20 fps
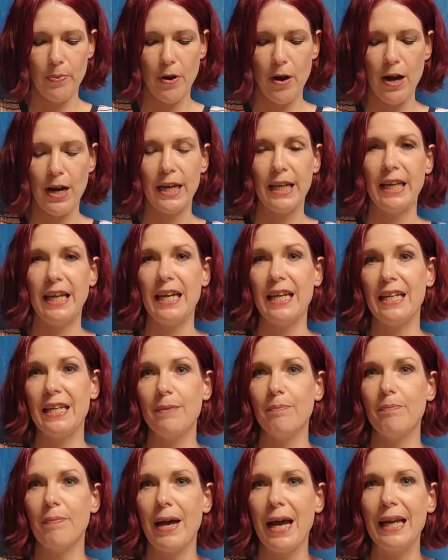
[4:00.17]
Party, and
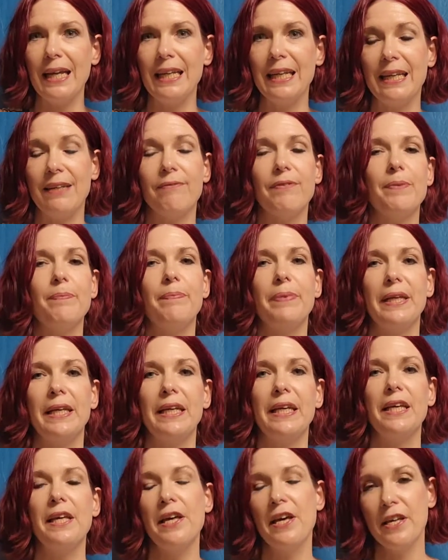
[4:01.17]
it might even
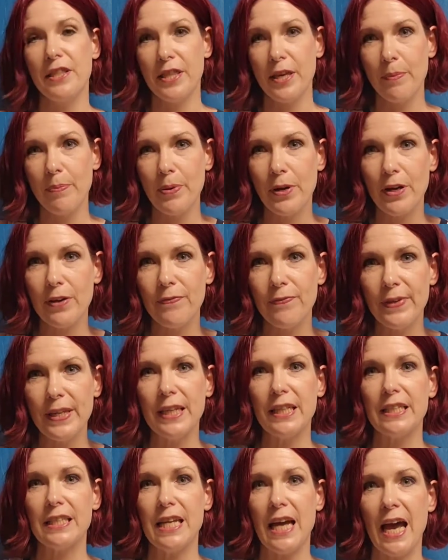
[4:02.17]
be the
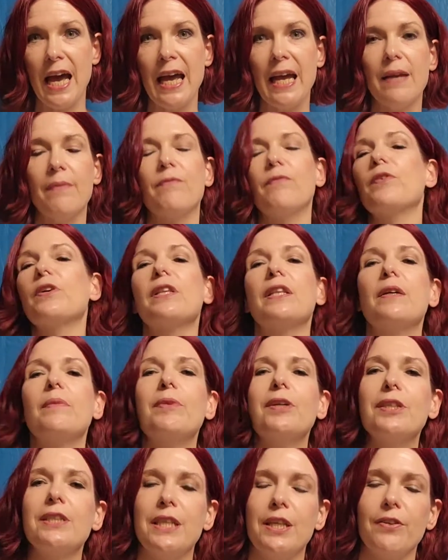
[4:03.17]
perfect time for
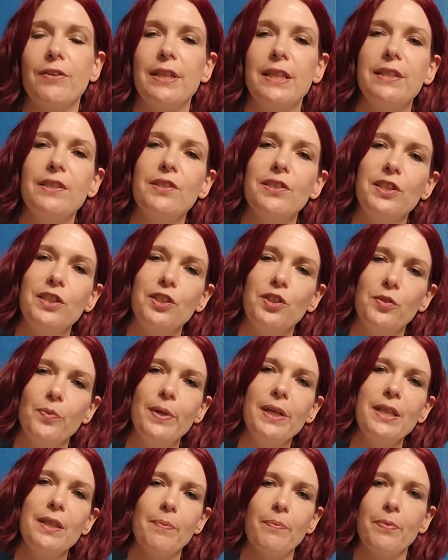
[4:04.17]
libertarians to
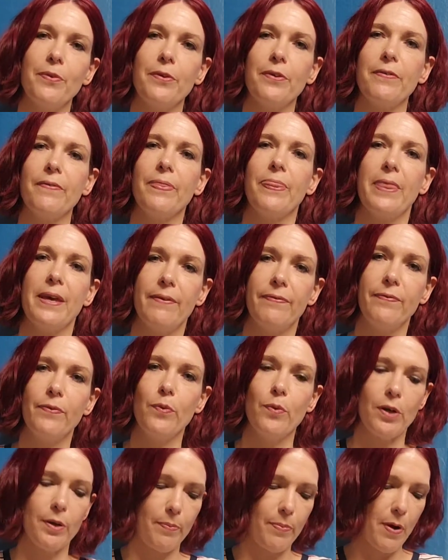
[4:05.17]
join the
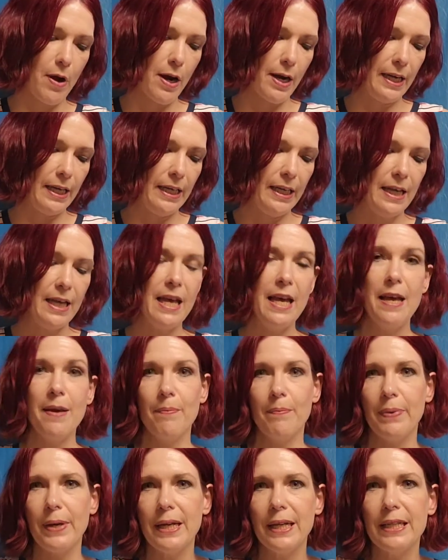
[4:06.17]
Forward Party.
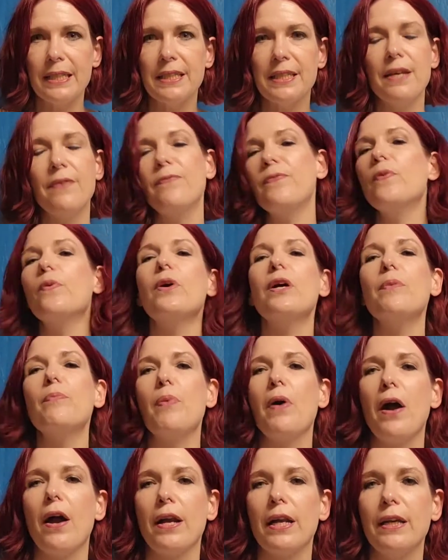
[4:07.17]
But is the Forward
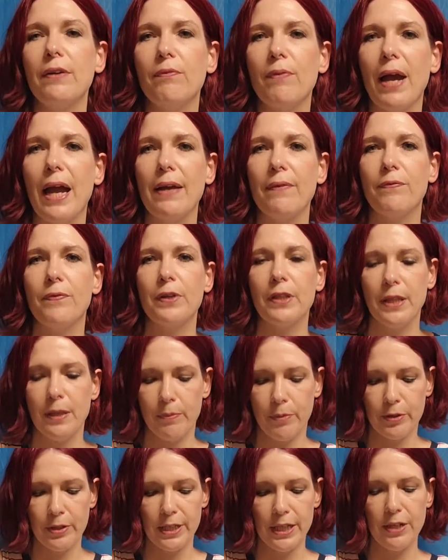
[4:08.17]
Party right for
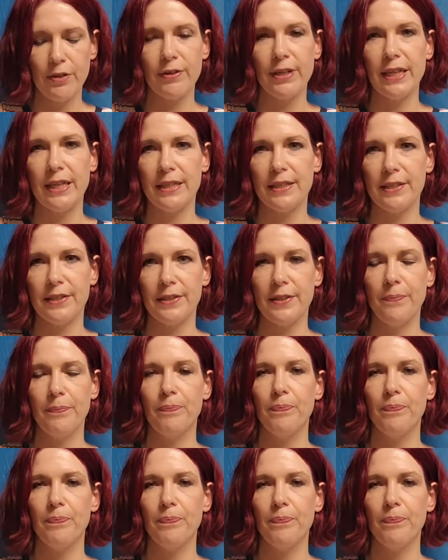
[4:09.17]
libertarians?